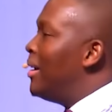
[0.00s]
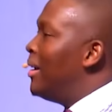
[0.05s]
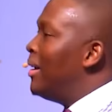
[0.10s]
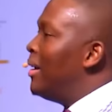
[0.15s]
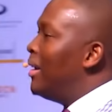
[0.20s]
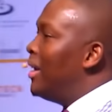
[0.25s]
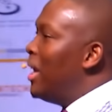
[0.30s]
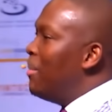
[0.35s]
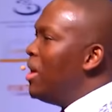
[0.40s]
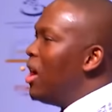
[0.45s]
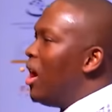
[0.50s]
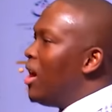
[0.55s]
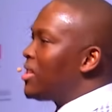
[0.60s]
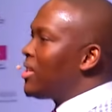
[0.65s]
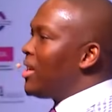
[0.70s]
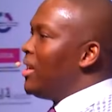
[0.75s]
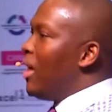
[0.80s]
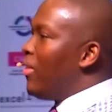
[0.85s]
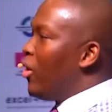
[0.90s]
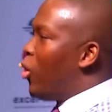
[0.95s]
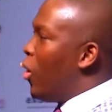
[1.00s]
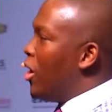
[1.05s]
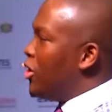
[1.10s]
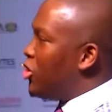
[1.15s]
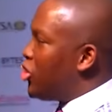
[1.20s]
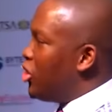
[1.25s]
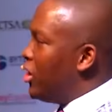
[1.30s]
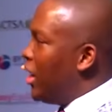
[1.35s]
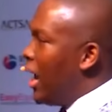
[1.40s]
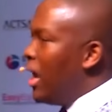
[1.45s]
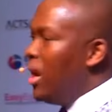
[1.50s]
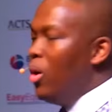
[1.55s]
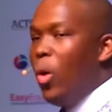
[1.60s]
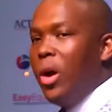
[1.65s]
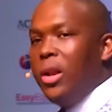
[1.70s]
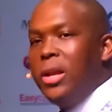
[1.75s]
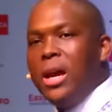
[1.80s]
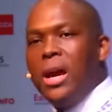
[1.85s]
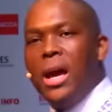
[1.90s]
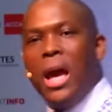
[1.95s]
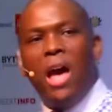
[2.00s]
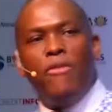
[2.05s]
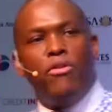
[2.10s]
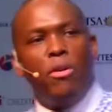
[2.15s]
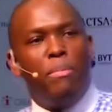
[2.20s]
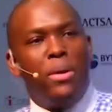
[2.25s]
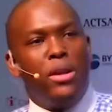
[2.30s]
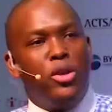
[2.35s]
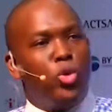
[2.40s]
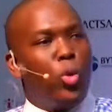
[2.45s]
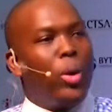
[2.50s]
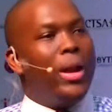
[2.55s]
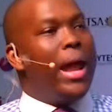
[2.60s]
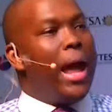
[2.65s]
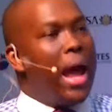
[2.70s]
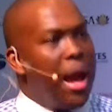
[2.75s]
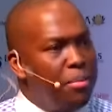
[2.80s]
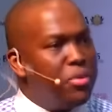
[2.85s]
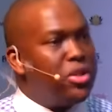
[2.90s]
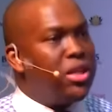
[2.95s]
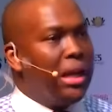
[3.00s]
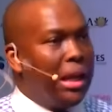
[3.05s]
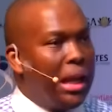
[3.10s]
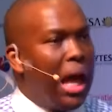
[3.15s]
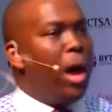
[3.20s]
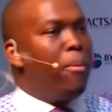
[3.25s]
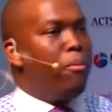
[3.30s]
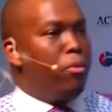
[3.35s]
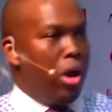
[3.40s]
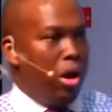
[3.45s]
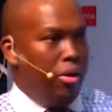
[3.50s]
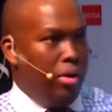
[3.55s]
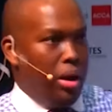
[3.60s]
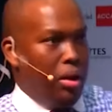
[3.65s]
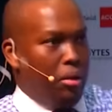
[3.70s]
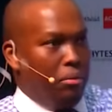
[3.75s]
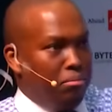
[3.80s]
Let me ask another question. Anyone here ever been to an empty library?